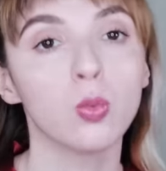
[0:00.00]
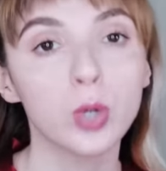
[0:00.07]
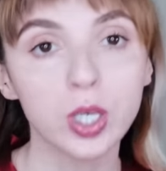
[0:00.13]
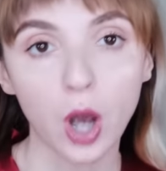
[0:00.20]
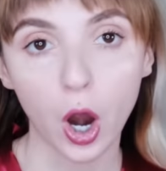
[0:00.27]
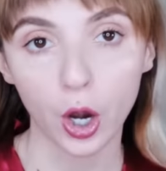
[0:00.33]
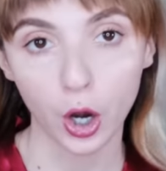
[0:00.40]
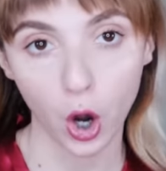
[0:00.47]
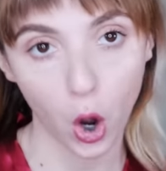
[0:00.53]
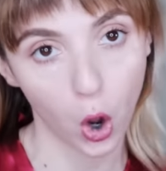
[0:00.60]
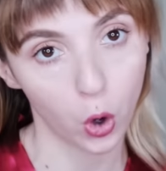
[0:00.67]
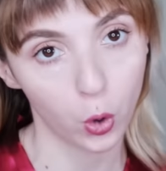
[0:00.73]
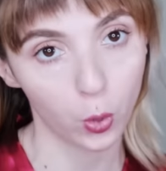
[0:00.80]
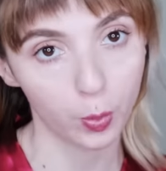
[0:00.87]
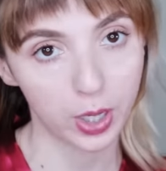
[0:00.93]
We are
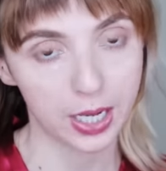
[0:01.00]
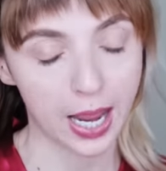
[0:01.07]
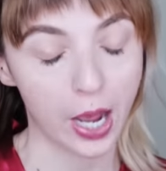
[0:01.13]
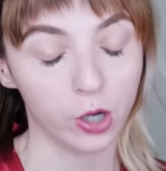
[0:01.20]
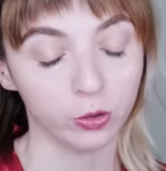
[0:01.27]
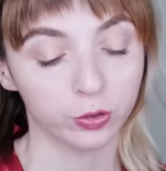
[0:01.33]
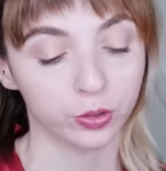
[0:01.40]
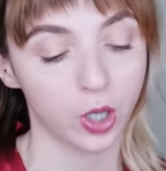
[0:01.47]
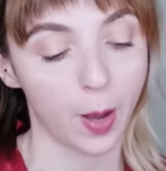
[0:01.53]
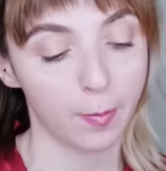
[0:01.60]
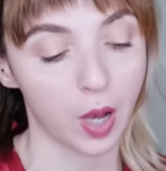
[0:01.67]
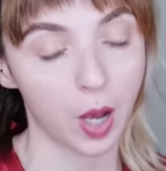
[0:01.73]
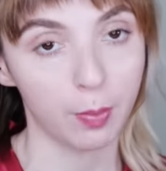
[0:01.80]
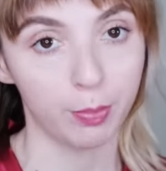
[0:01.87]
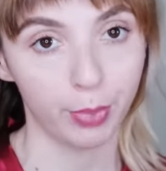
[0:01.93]
home now
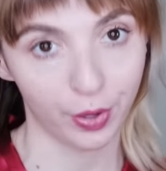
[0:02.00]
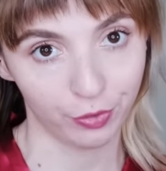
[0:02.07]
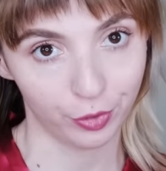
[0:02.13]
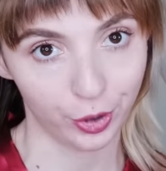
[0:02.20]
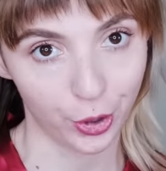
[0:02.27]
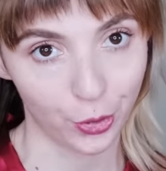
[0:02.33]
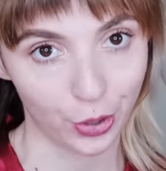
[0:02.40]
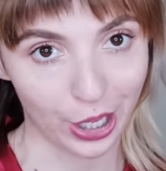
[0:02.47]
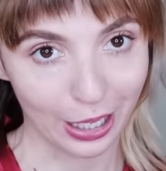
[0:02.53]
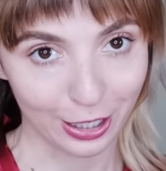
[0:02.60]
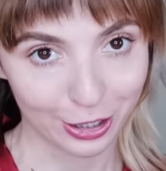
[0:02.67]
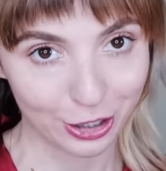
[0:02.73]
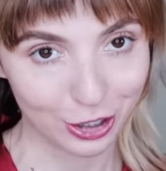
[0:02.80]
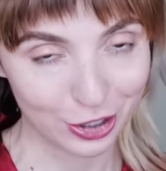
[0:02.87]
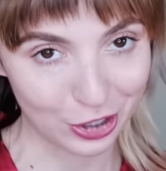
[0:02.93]
from Buffalo
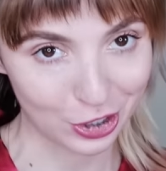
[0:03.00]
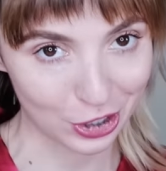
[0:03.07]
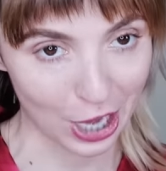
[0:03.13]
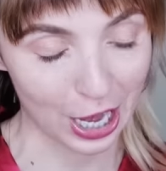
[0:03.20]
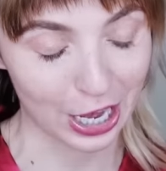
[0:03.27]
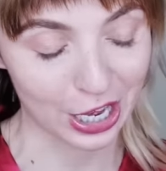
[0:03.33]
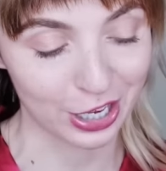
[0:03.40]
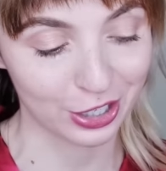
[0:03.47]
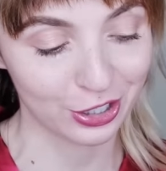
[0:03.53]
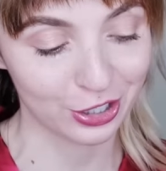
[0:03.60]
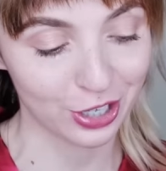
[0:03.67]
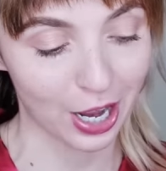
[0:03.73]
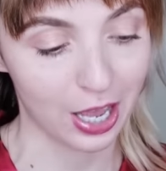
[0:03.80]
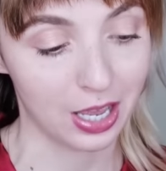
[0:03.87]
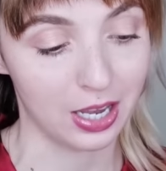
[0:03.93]

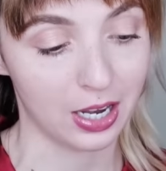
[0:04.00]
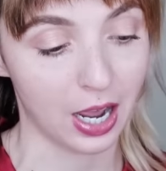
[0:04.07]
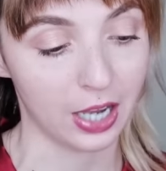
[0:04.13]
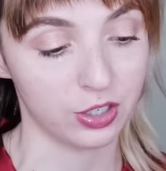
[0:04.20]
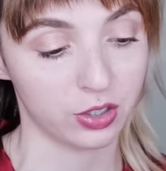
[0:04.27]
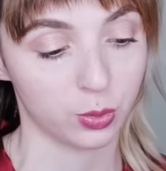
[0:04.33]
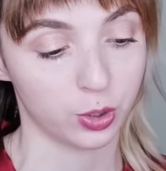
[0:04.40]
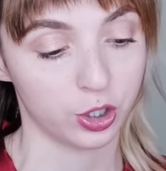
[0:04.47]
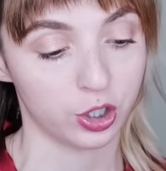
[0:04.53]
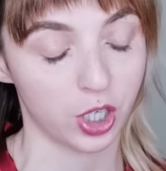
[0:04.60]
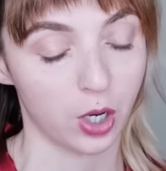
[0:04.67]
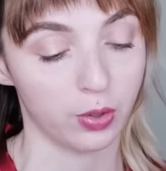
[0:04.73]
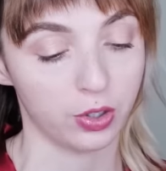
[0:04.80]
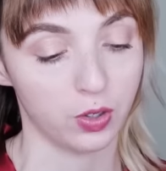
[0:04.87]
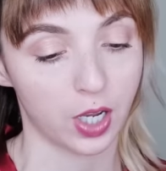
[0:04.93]
Exchange and I just want to
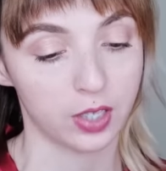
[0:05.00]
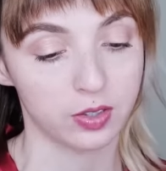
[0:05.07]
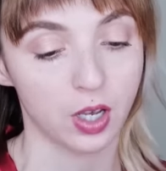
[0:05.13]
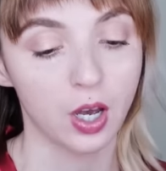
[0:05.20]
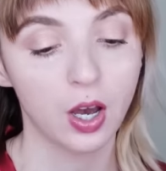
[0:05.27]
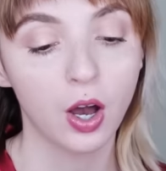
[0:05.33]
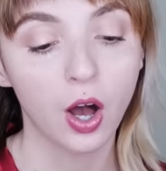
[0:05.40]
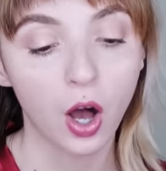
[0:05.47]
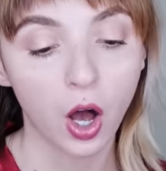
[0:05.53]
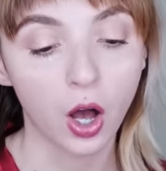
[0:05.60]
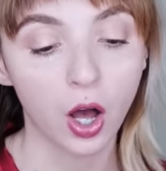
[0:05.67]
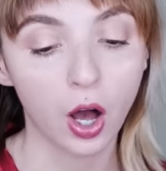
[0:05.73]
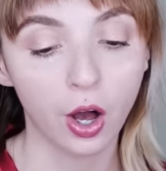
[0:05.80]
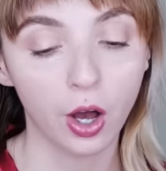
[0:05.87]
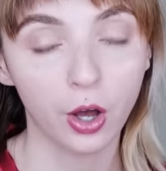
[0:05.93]
share with you guys
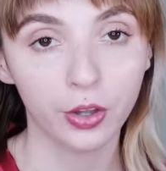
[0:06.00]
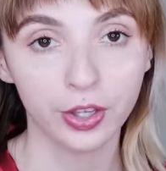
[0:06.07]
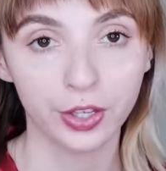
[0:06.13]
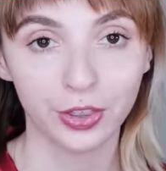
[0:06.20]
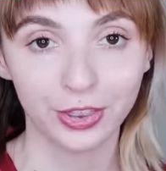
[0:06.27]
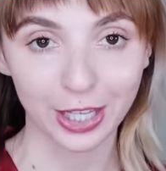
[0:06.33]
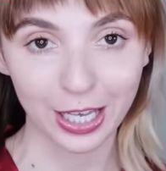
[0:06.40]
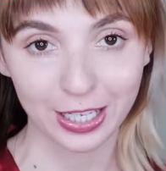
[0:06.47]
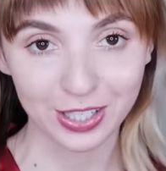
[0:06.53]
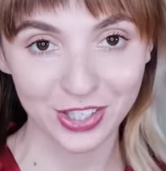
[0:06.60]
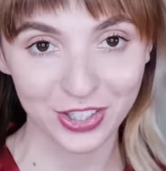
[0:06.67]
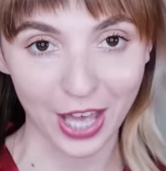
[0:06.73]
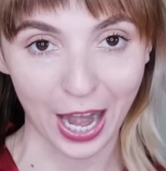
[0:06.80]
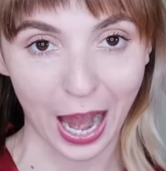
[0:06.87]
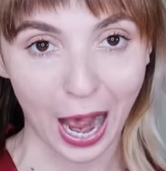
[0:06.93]
all the
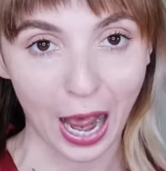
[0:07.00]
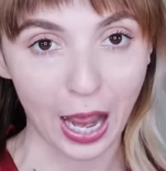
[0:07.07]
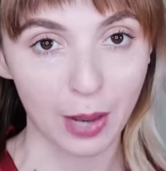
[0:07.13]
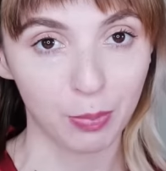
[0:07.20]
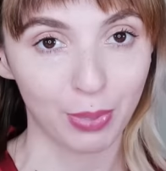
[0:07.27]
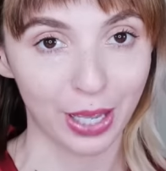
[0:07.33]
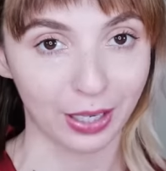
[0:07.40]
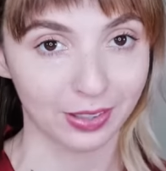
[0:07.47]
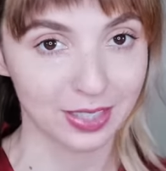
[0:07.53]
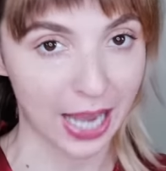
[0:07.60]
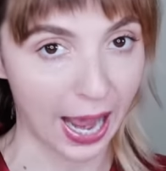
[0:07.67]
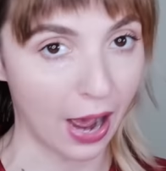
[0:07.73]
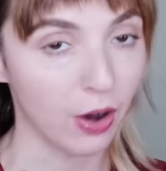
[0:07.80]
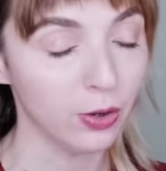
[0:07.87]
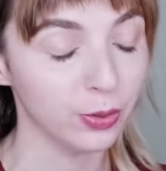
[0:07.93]
things that I picked
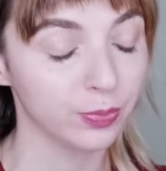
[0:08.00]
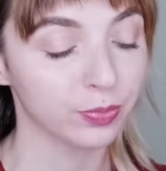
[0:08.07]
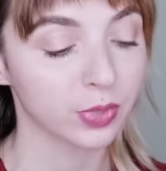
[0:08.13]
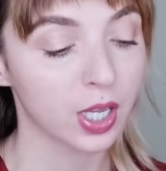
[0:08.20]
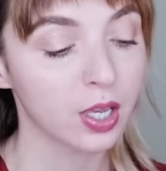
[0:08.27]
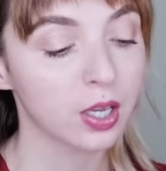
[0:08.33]
out.